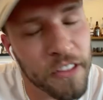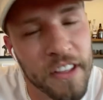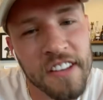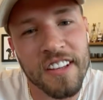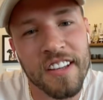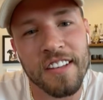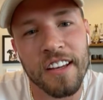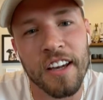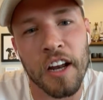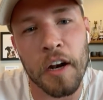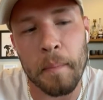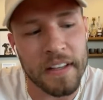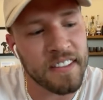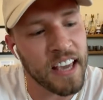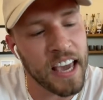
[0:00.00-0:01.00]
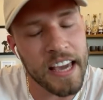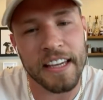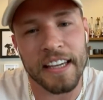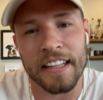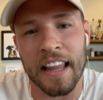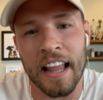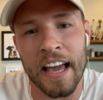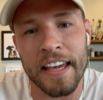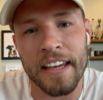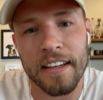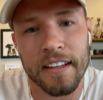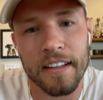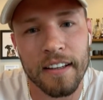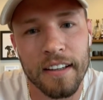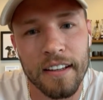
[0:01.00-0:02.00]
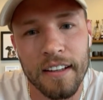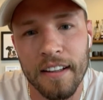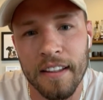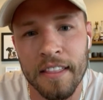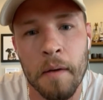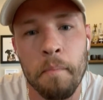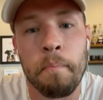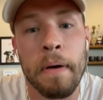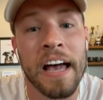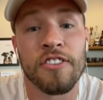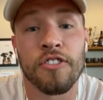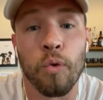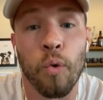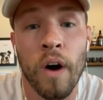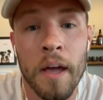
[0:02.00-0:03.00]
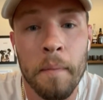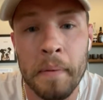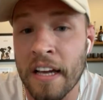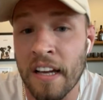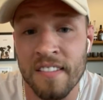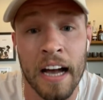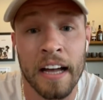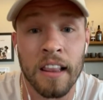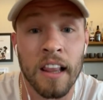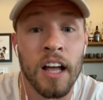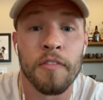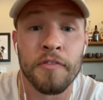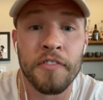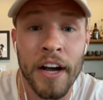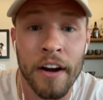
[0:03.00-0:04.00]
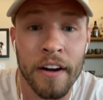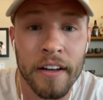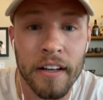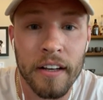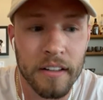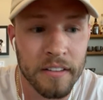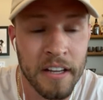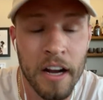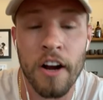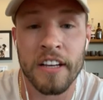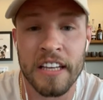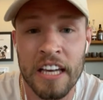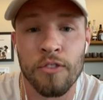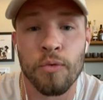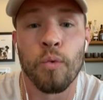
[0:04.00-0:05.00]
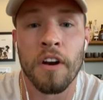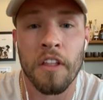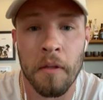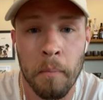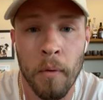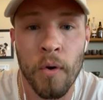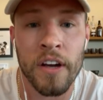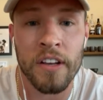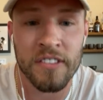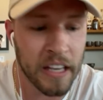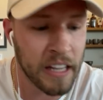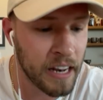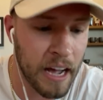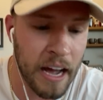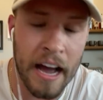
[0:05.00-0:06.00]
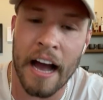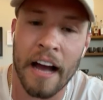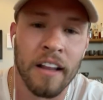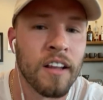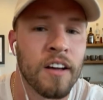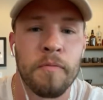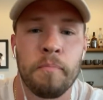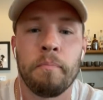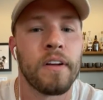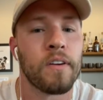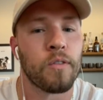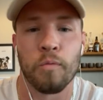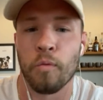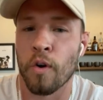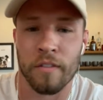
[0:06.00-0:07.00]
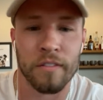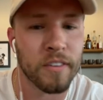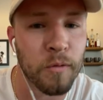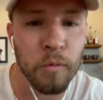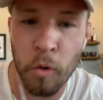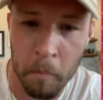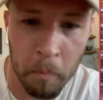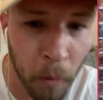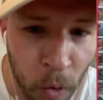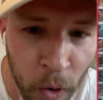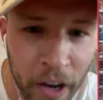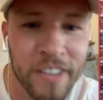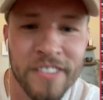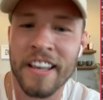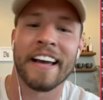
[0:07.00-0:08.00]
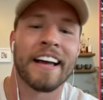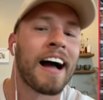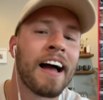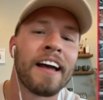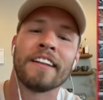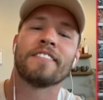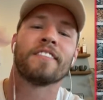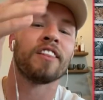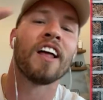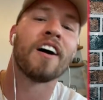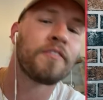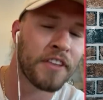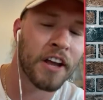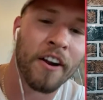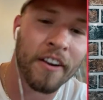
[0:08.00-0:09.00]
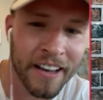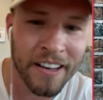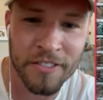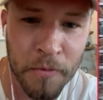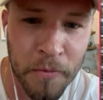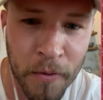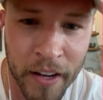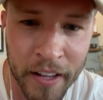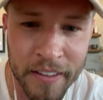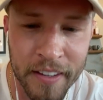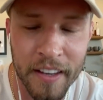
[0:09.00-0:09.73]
this isn't going to be taken like the best way because I love Derek. Derek is one of the boys, and I, I love we're we're boys. Like I love Derek as a friend,